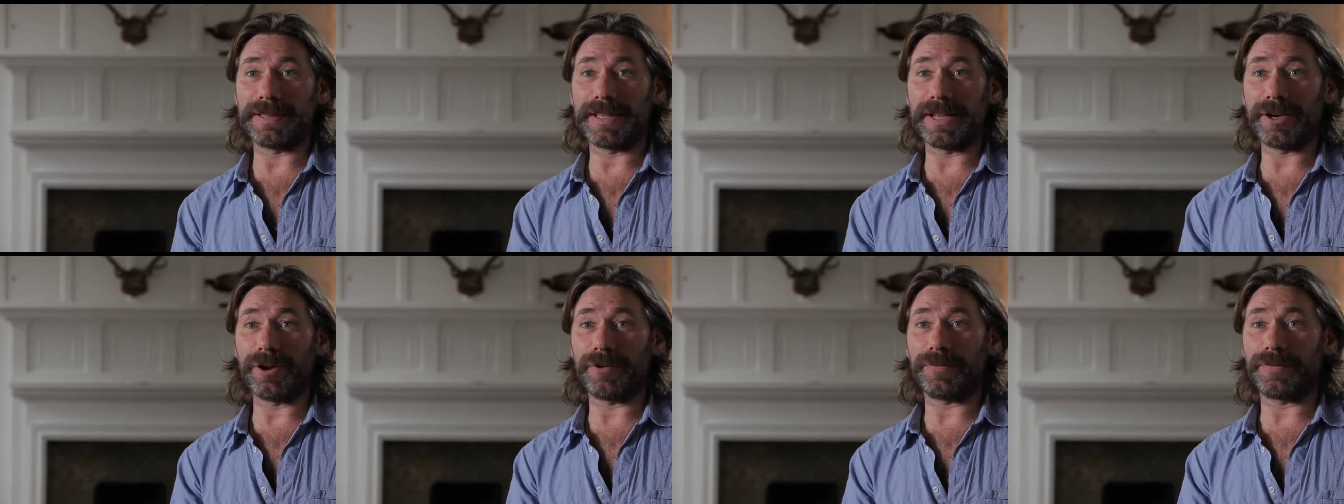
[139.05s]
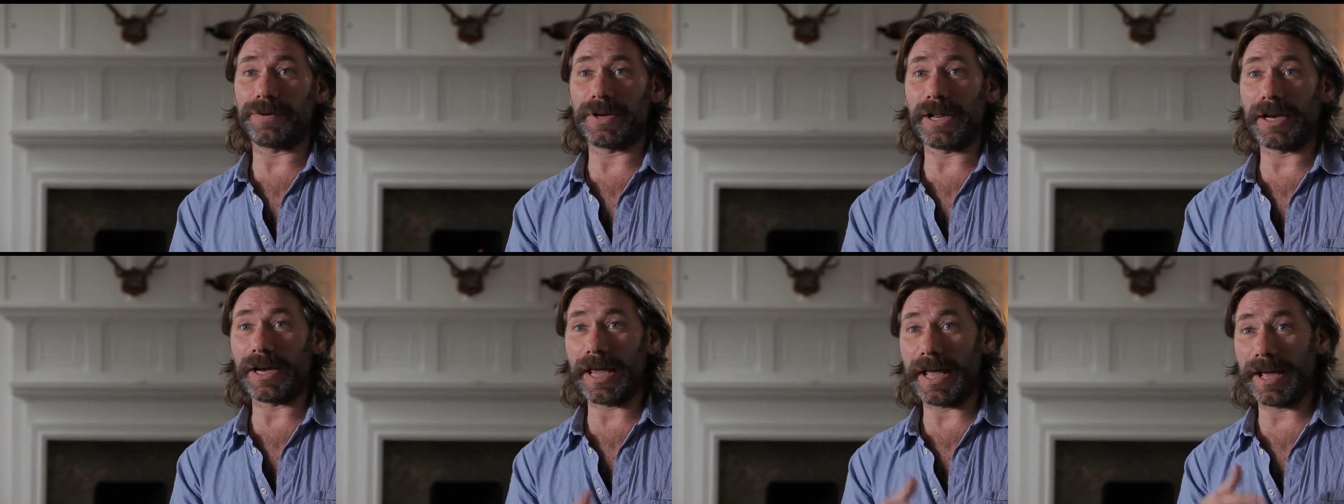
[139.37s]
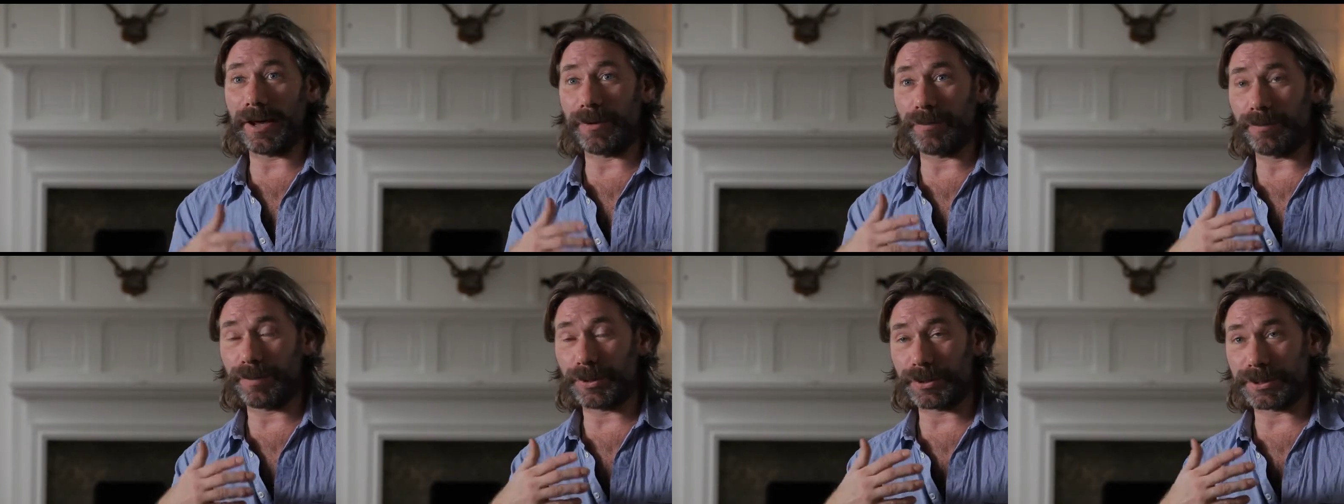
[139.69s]
Then often I'll
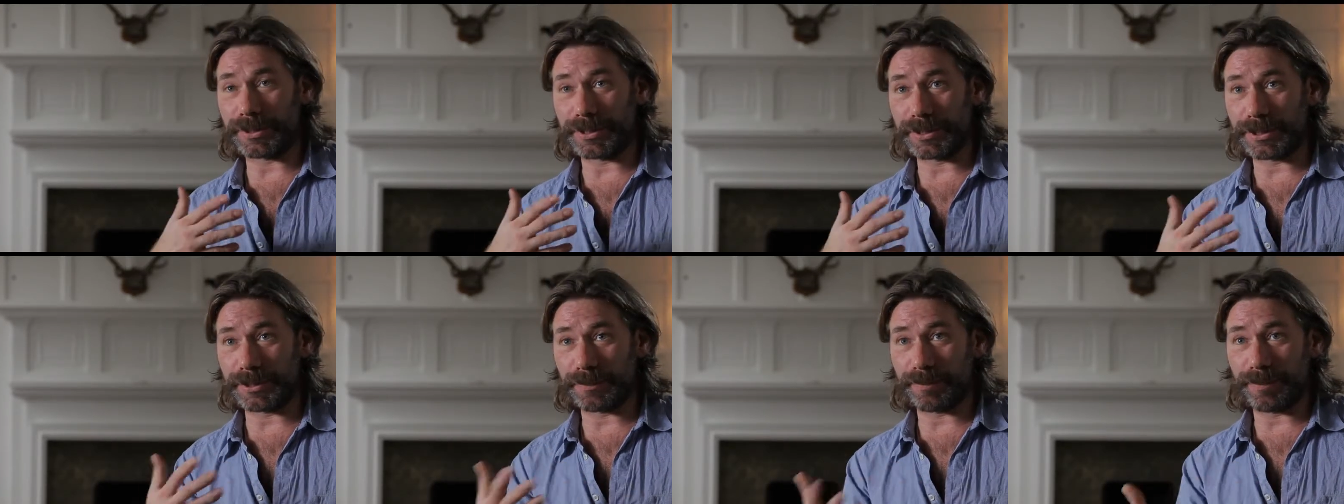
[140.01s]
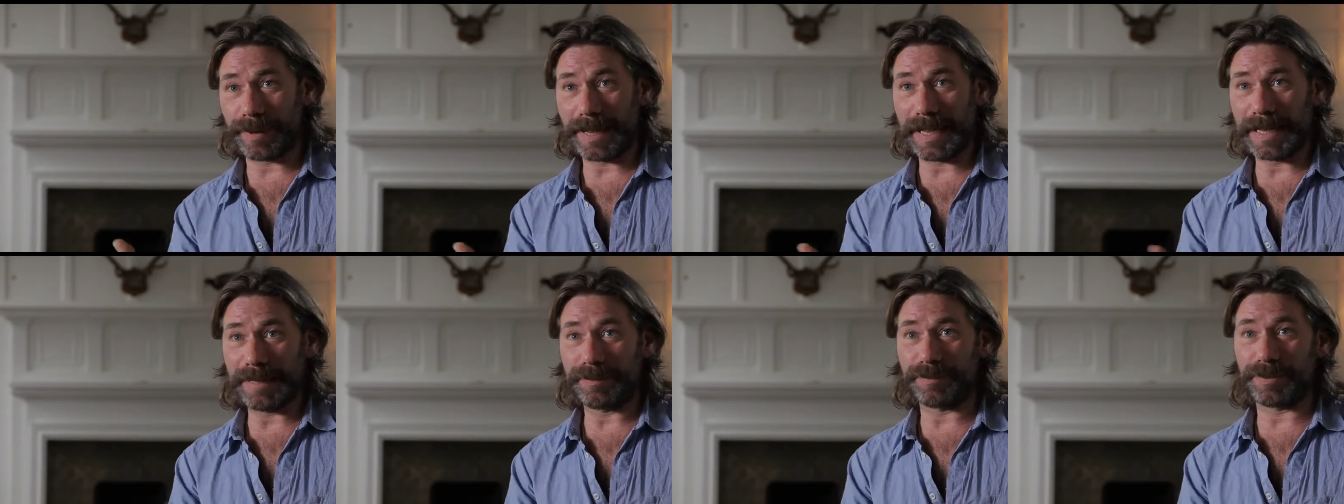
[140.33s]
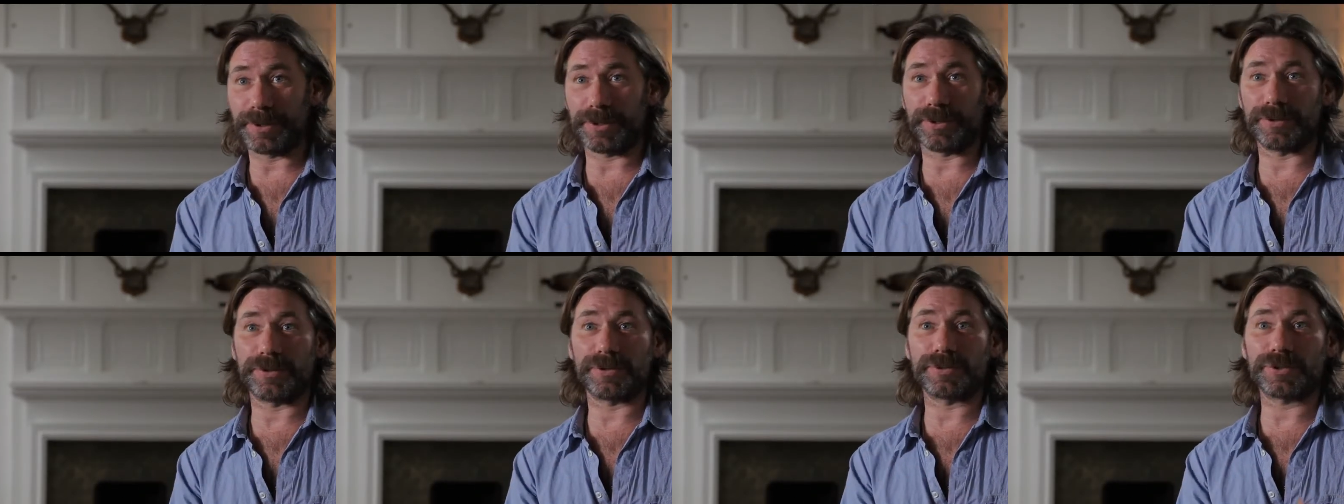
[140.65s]
output it to
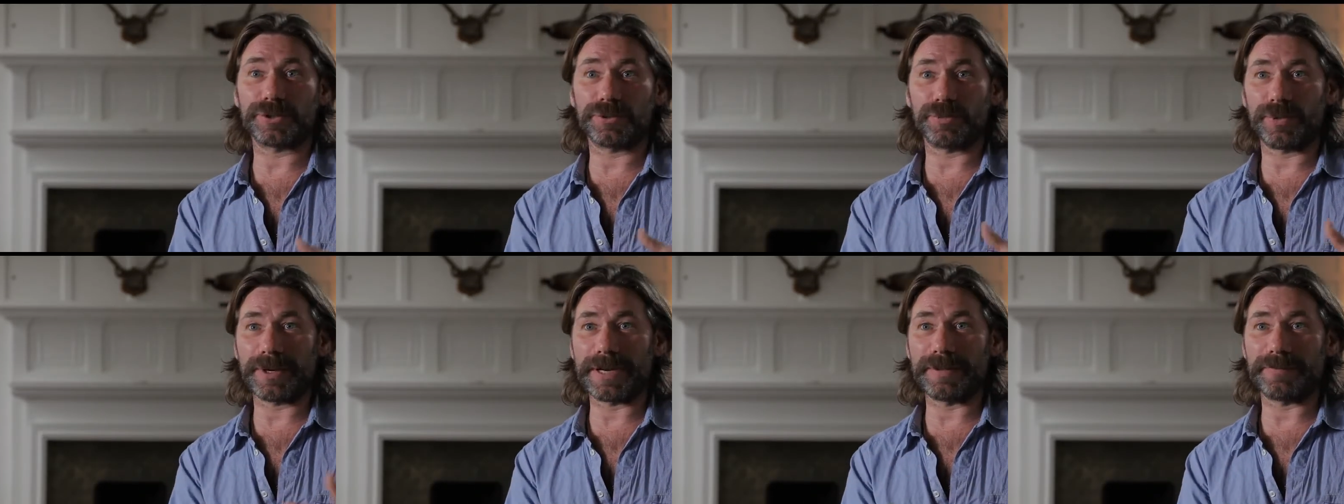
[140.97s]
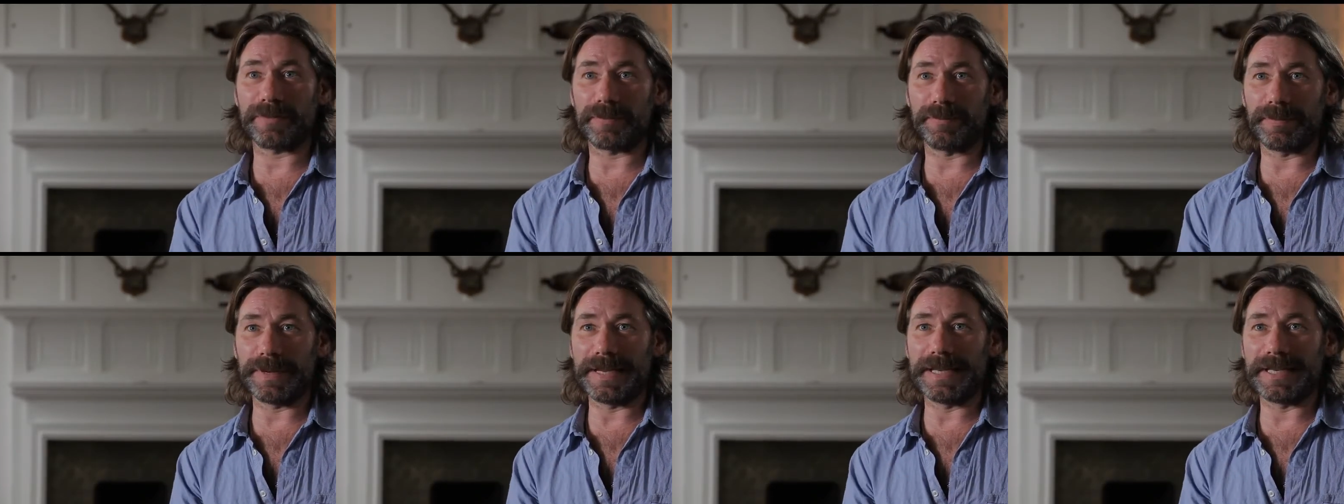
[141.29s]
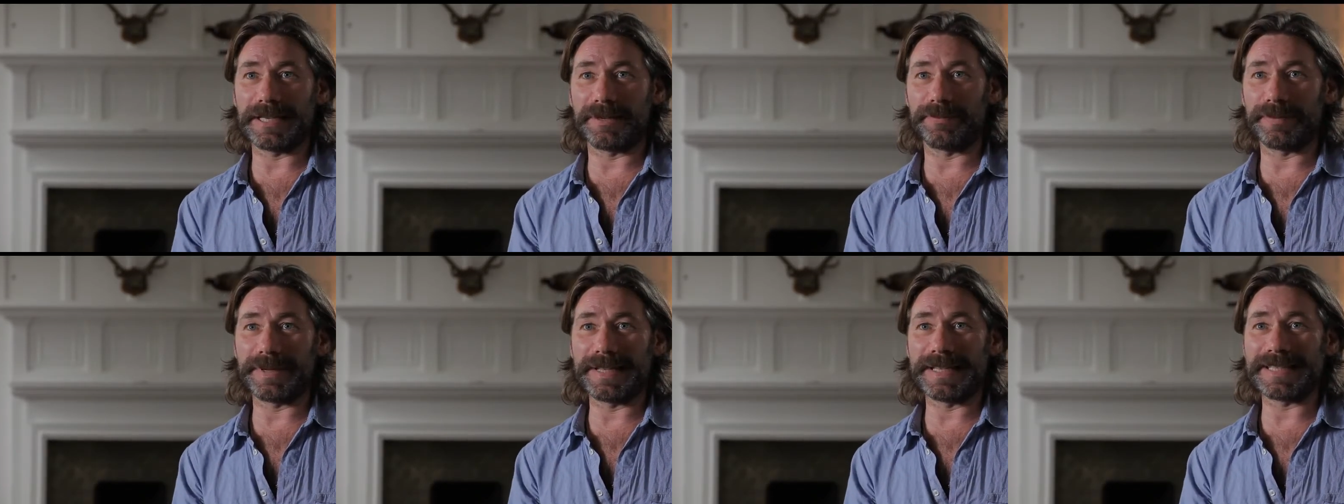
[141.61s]
paper or to whatever
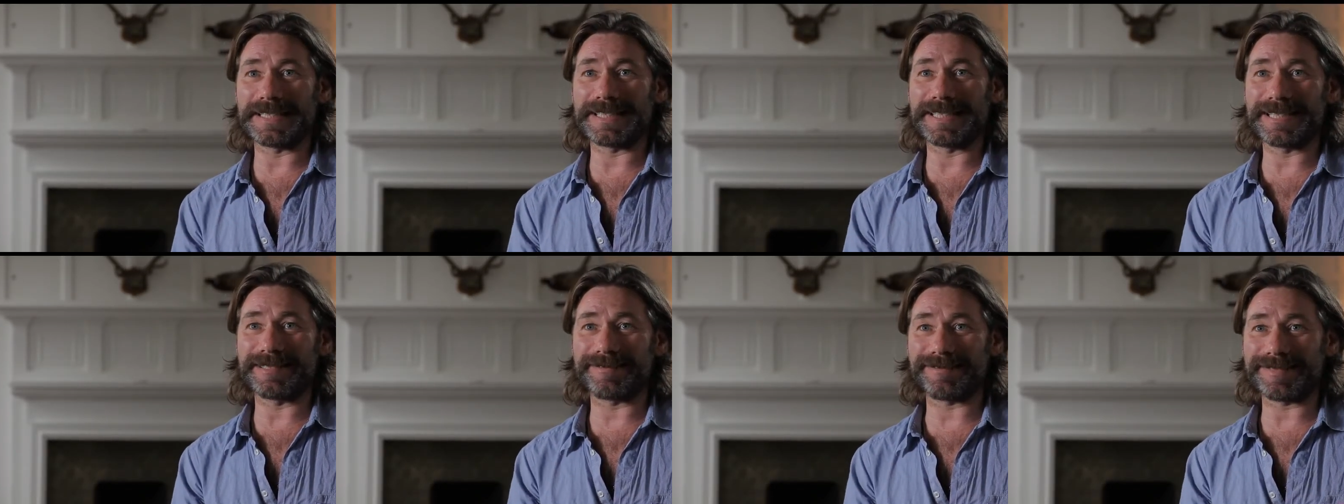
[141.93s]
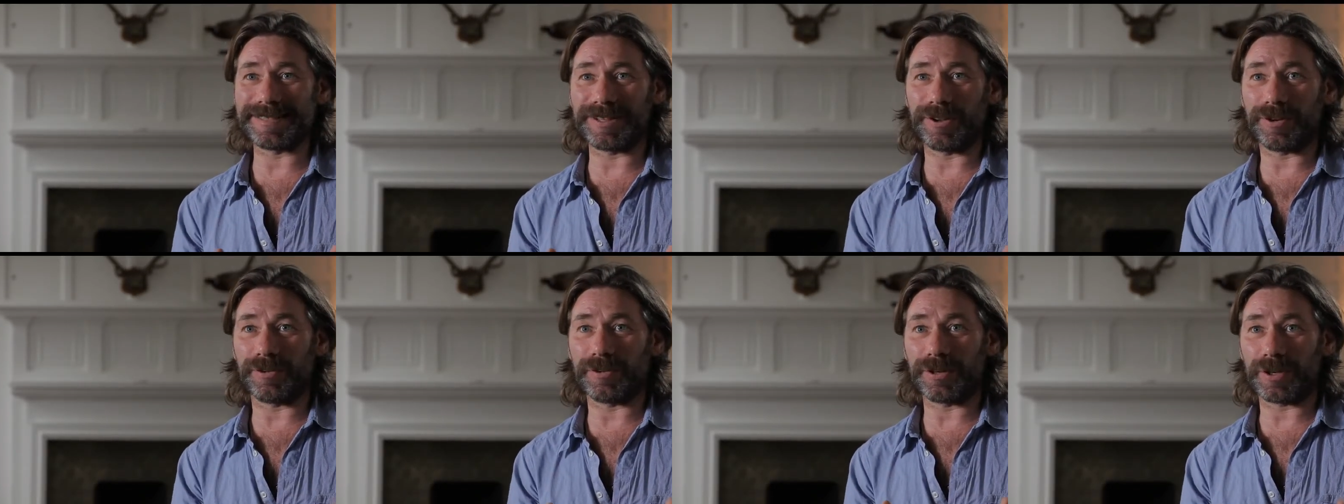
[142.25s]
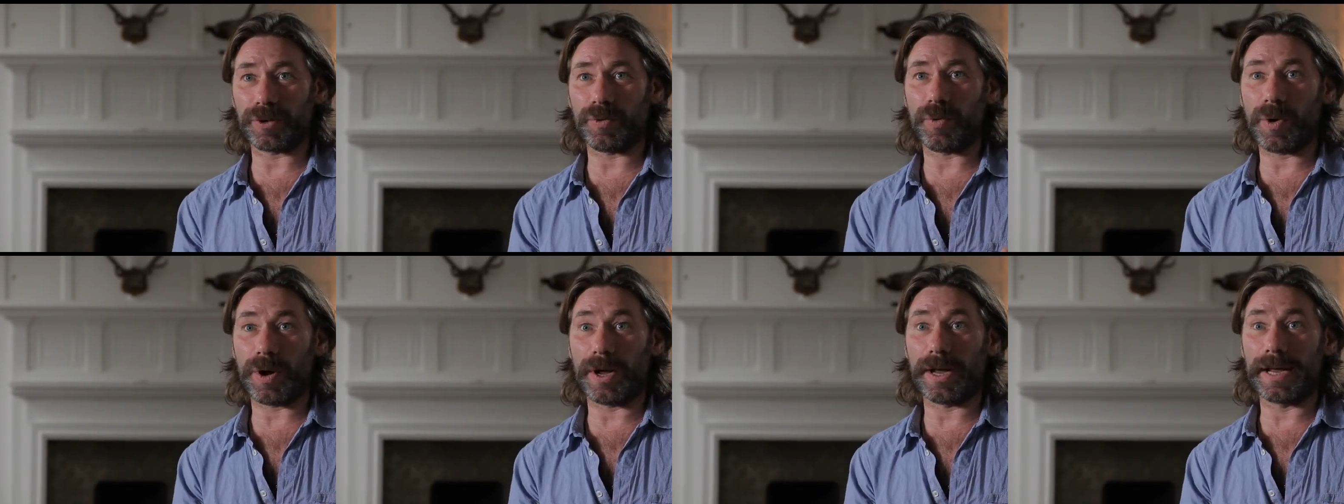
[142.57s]
medium it is, and it's not
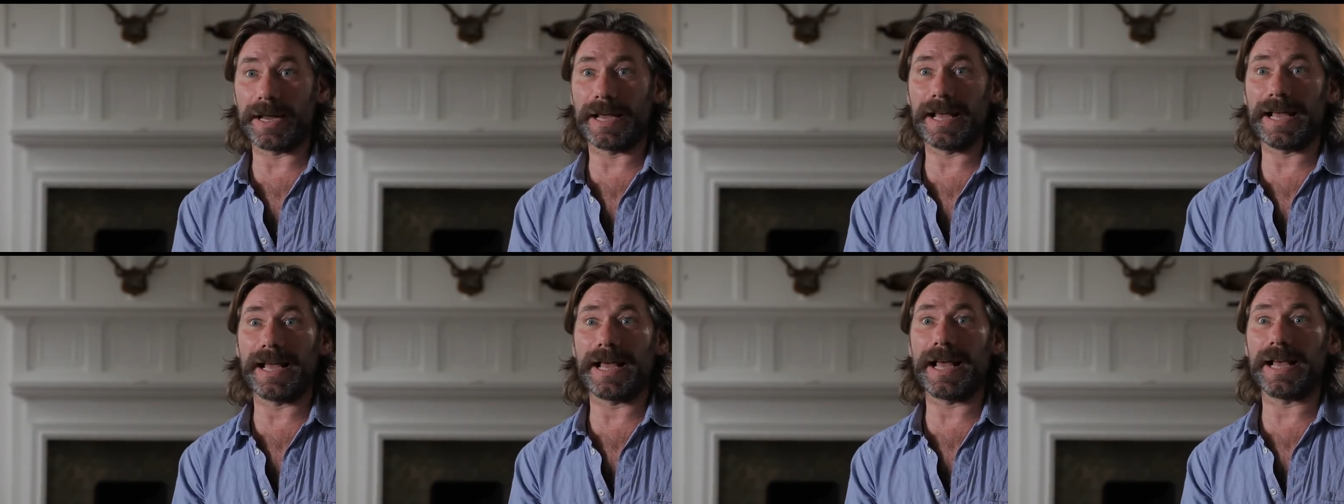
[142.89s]
quite